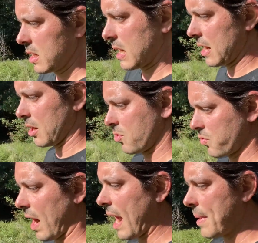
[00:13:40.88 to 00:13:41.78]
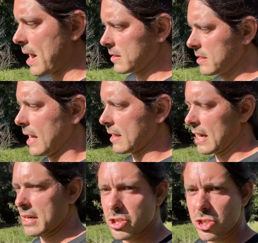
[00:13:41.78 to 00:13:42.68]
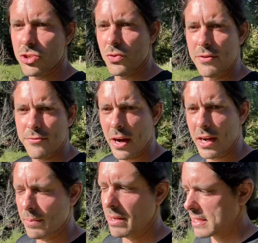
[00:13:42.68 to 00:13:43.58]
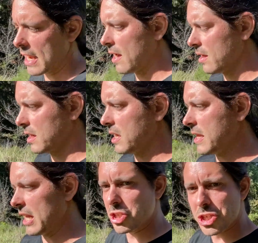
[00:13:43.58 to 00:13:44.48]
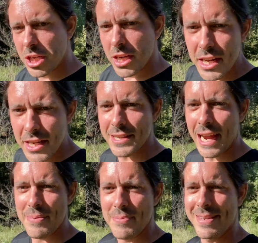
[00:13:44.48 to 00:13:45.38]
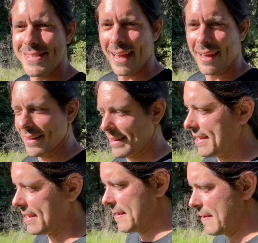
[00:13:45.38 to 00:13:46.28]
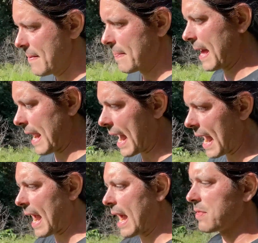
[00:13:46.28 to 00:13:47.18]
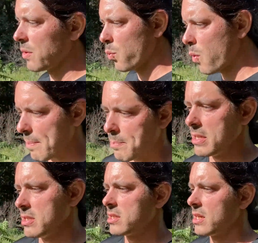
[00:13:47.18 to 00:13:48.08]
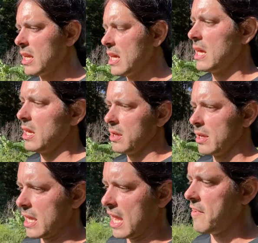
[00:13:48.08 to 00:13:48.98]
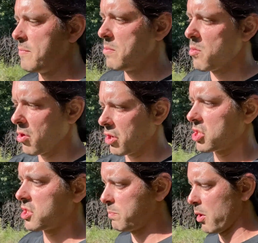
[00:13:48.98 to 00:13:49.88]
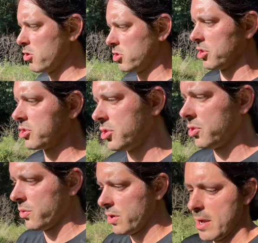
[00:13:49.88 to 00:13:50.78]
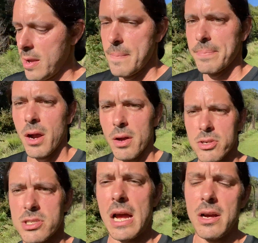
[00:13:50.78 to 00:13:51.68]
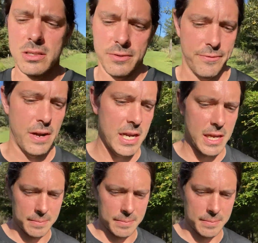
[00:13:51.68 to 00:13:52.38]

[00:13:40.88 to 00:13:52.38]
kind of grab onto that kind of street fighting mentality, that cheating type of mentality, that had the weapons, and it gave me more exposure to other styles of fighting.